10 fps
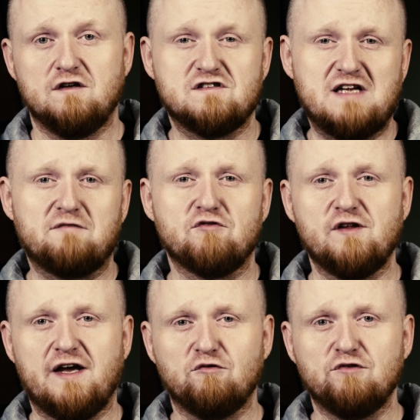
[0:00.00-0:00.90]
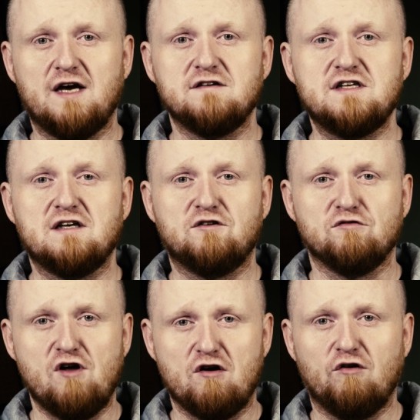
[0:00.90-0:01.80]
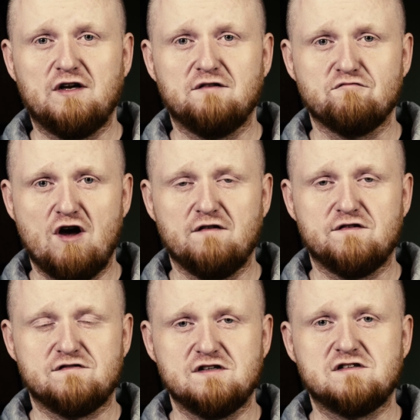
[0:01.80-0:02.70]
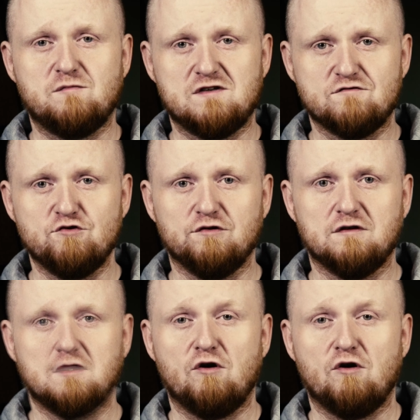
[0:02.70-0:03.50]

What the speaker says: It's not really a good idea to log on and run the system as root,